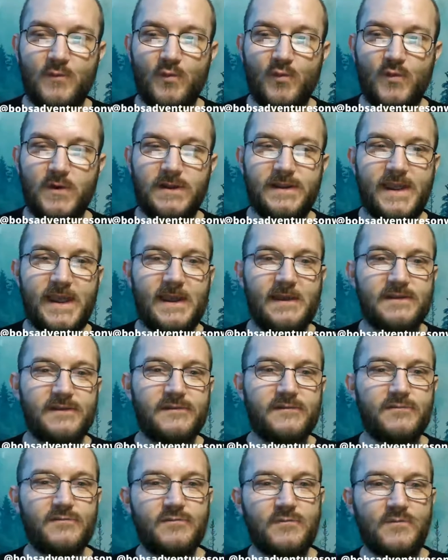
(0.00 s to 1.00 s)
When that
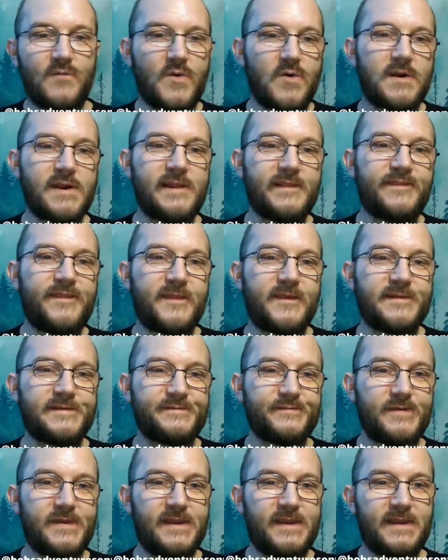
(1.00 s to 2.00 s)
warning thing is
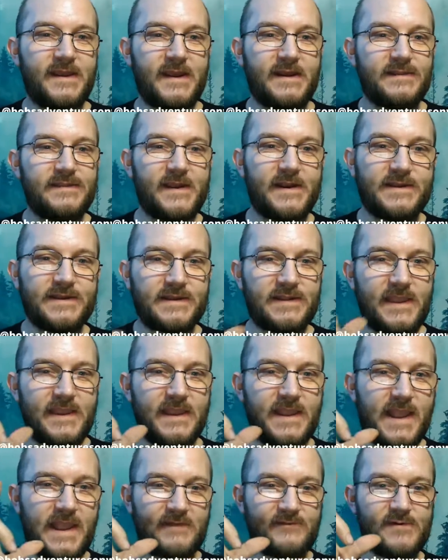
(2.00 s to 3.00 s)
playing, I'd like to
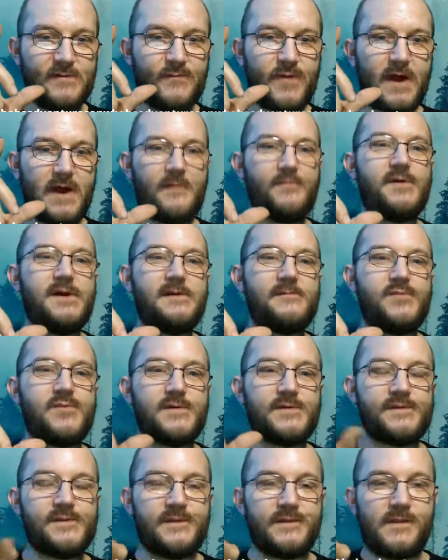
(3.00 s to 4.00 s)
have it pop up
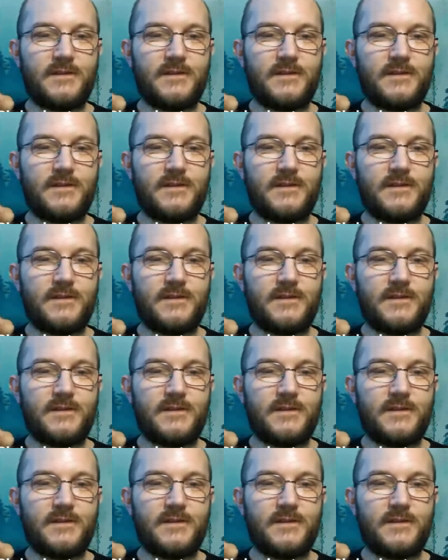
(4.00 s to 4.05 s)
with